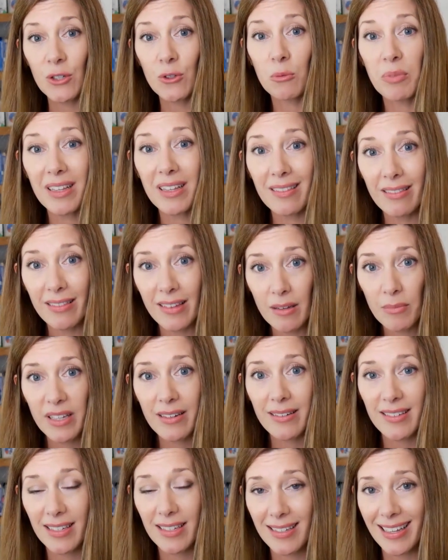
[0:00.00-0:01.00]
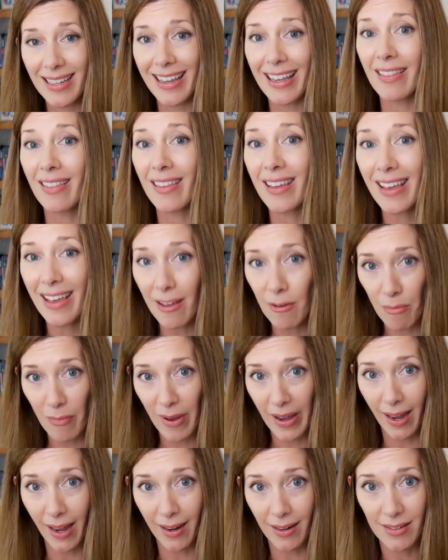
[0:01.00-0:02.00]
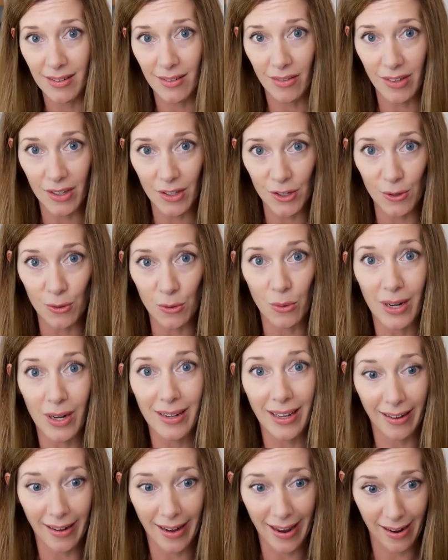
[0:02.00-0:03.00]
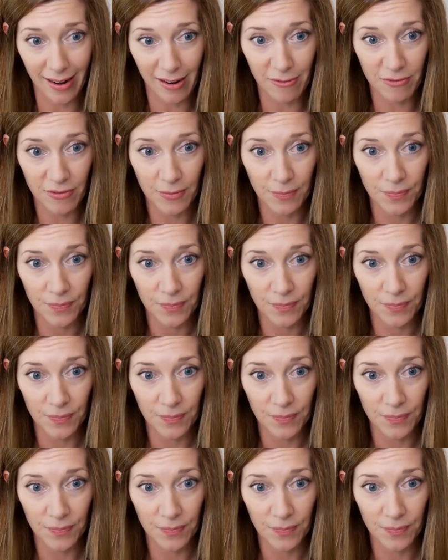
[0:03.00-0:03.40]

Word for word: you'll be limited in the impact that you can have.